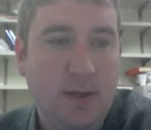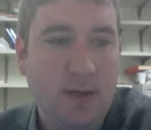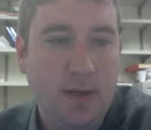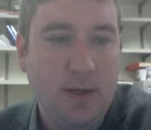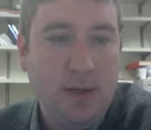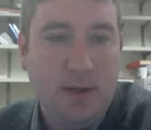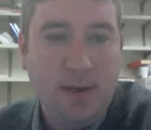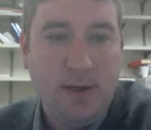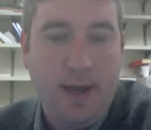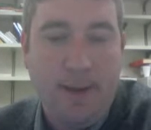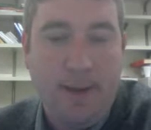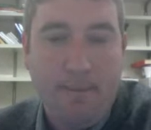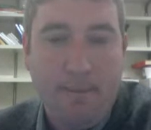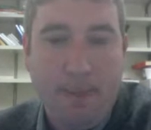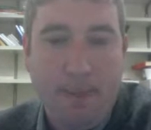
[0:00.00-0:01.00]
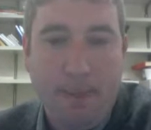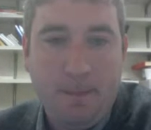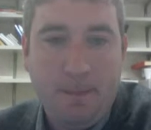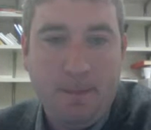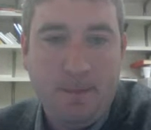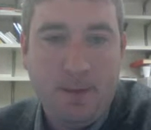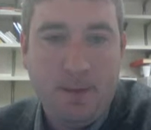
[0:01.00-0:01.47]
Okay,
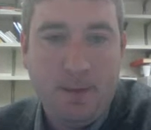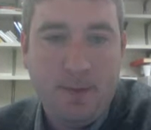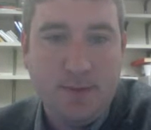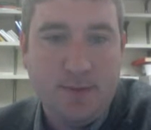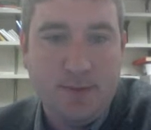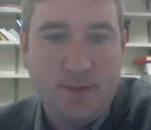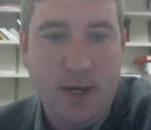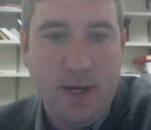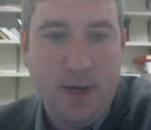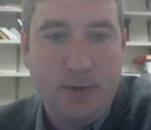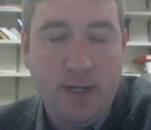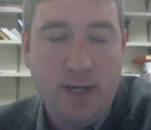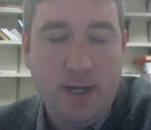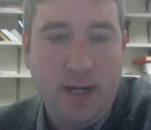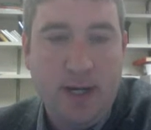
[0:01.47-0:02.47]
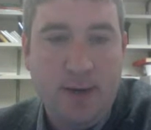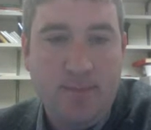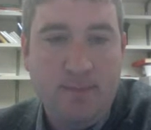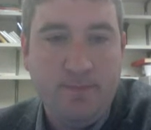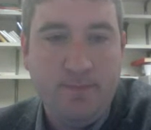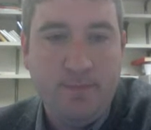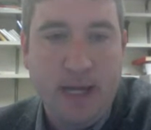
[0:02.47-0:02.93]
so
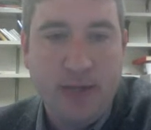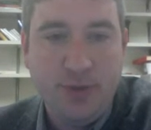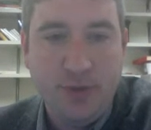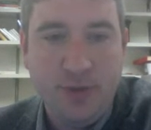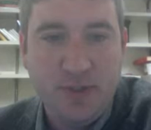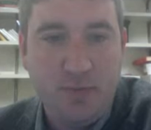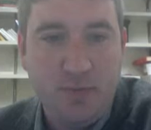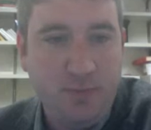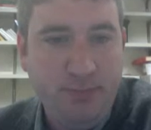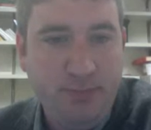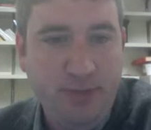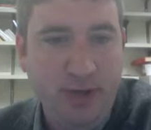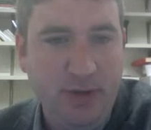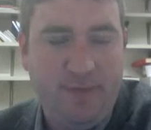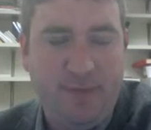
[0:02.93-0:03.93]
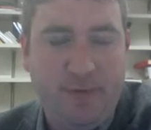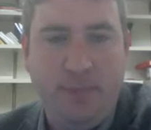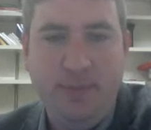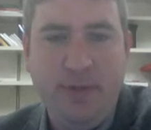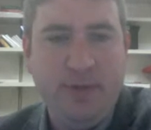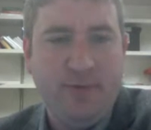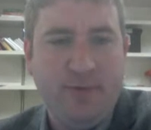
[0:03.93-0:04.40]
I drew this beautiful,
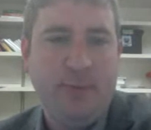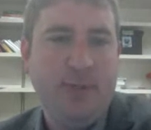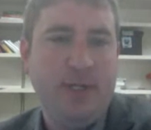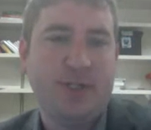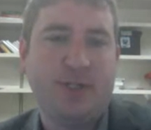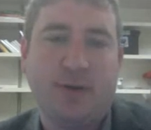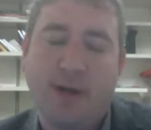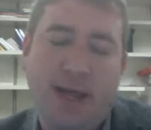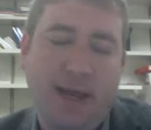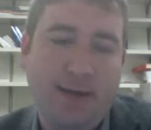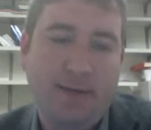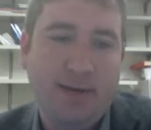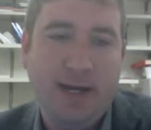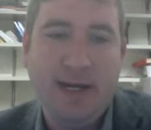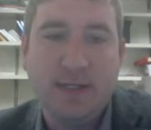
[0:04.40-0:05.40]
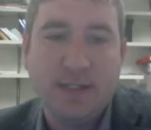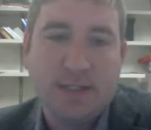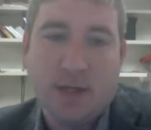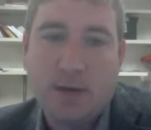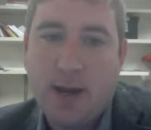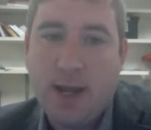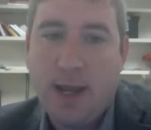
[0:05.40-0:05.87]
beautiful picture, right? Well, it's
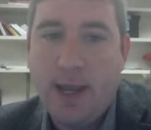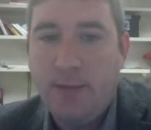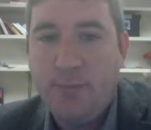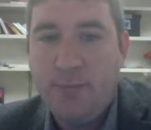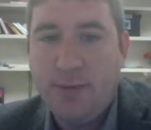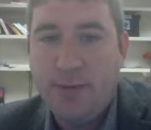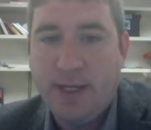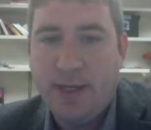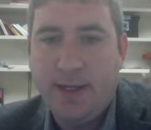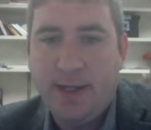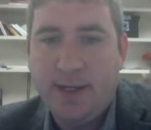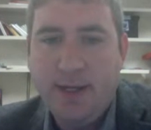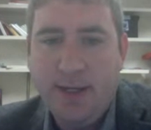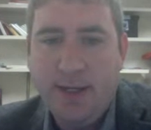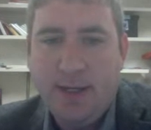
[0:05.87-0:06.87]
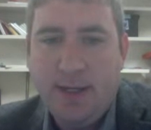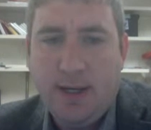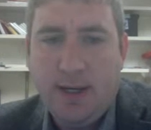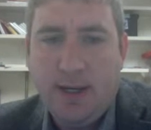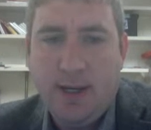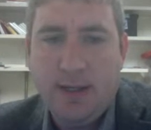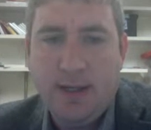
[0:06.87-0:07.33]
all right, but
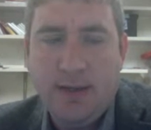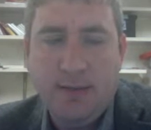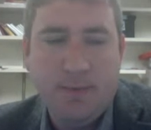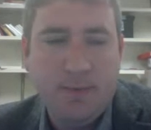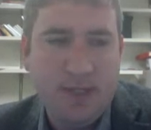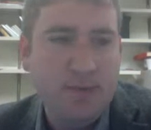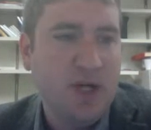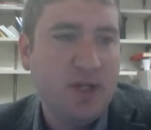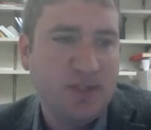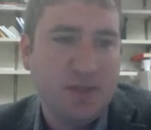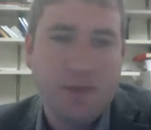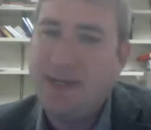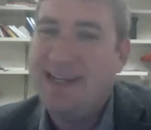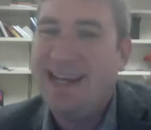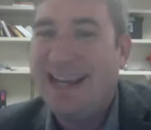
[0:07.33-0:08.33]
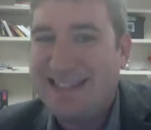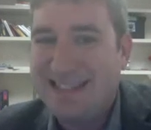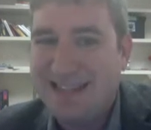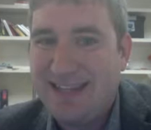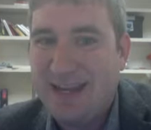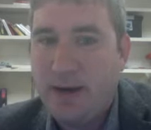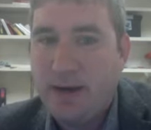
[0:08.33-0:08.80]
it was also
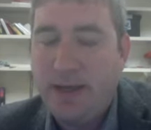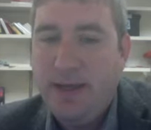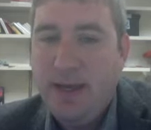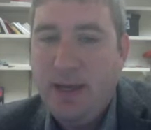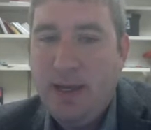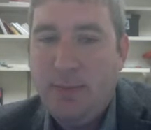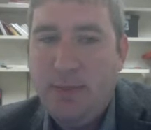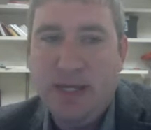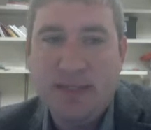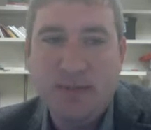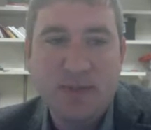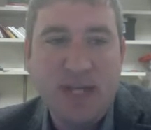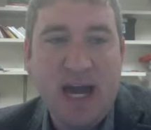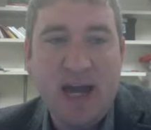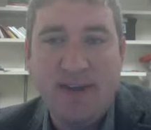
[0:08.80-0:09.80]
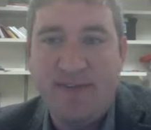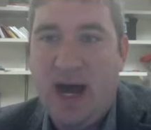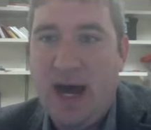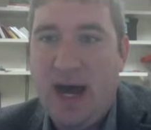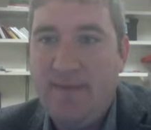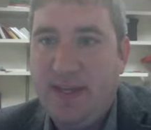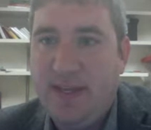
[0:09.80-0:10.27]
unnecessary because it was kind of
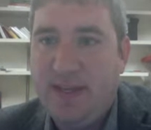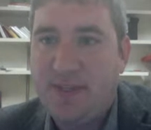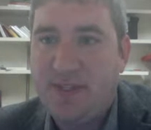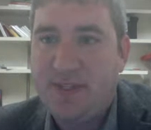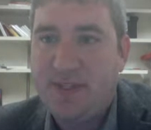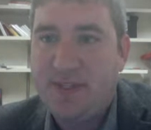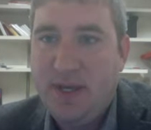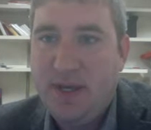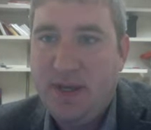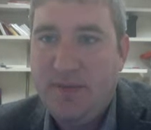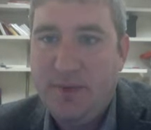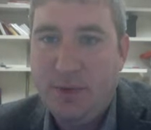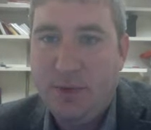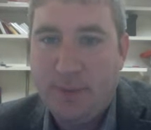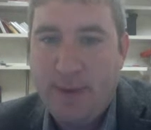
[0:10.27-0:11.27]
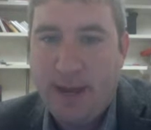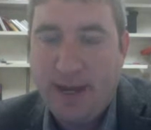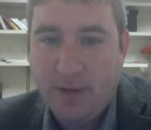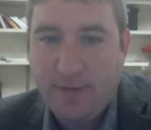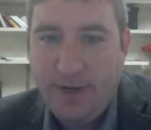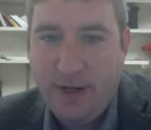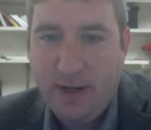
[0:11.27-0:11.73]
obvious. If you look back
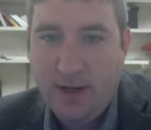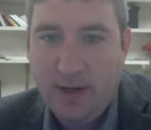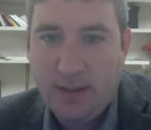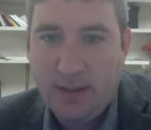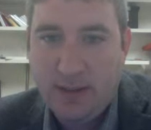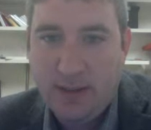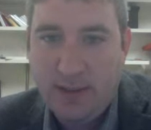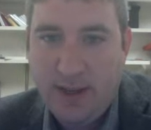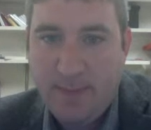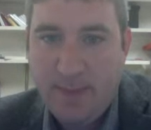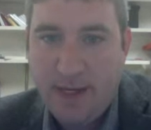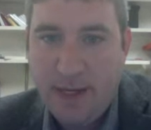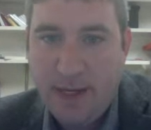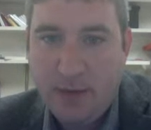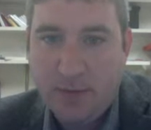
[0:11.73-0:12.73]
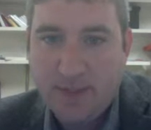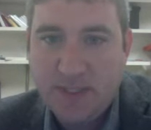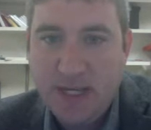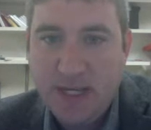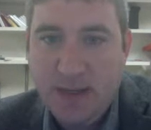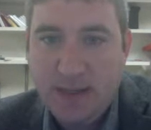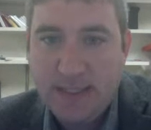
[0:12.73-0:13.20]
over here at my notes,
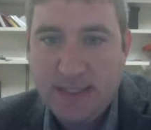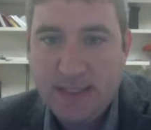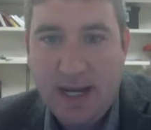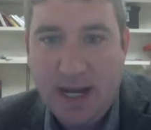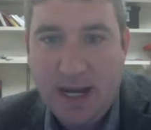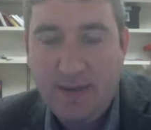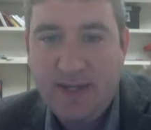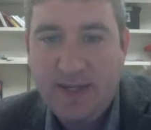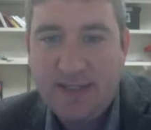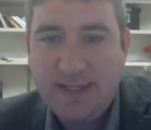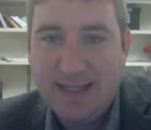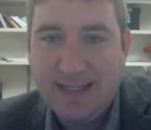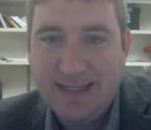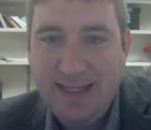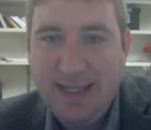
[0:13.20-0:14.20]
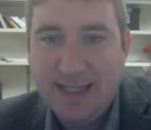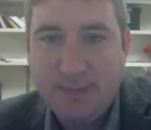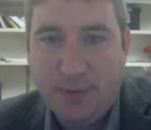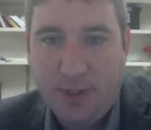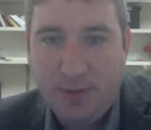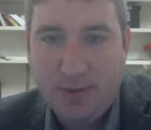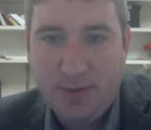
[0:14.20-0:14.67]
it's kind of obvious that z is
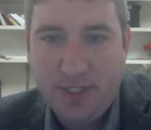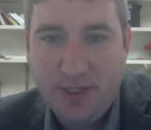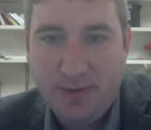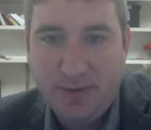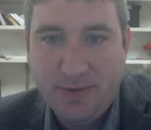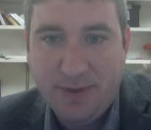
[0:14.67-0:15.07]
below 2,